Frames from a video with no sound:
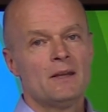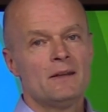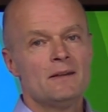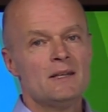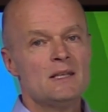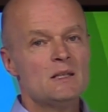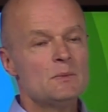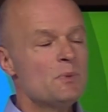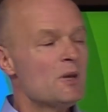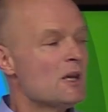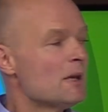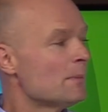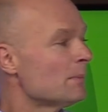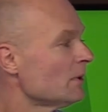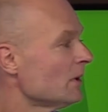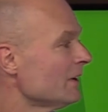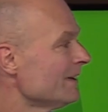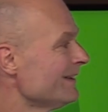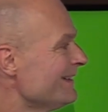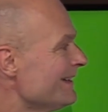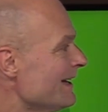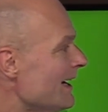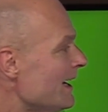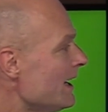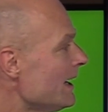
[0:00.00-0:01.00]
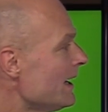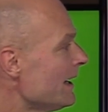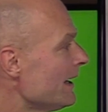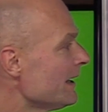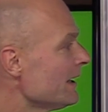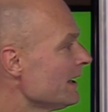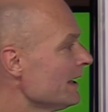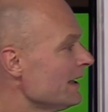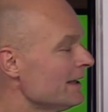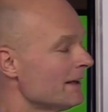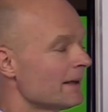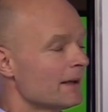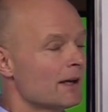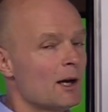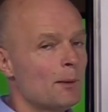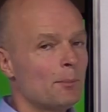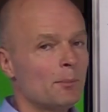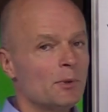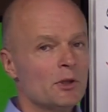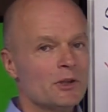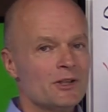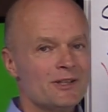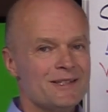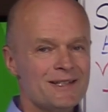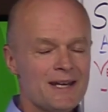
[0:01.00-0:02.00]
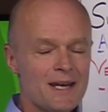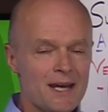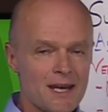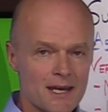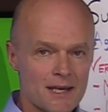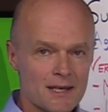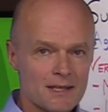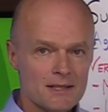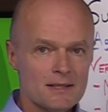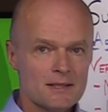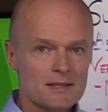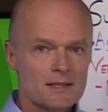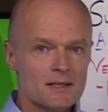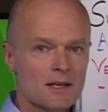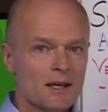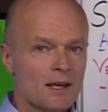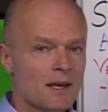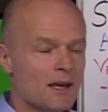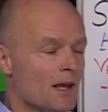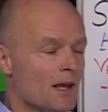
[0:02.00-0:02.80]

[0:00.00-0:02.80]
These people die in a couple of days,